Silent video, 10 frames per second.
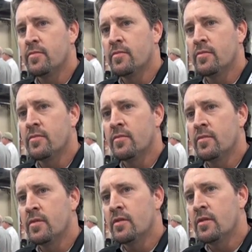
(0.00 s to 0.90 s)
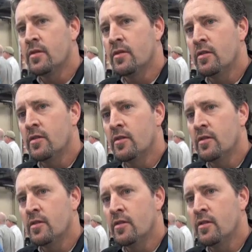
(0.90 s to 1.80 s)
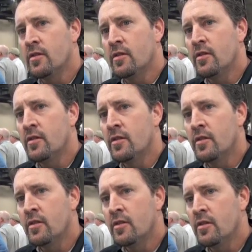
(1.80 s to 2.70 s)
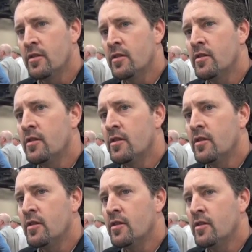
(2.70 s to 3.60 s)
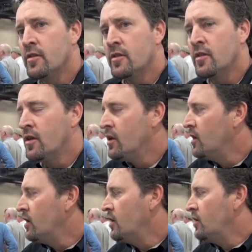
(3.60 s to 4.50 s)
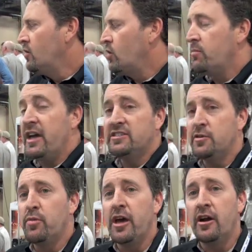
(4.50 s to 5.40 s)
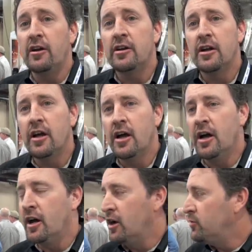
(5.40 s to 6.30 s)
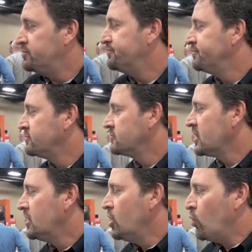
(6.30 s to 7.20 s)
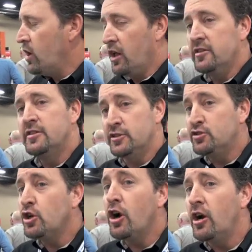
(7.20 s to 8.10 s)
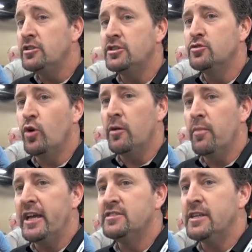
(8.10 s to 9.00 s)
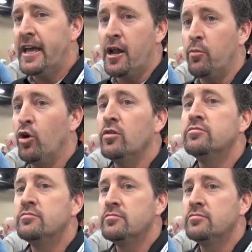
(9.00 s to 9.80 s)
different or better as far as starch uptake than the, than the ground? What makes it better? Yeah. Um, well, the starch is what makes the animal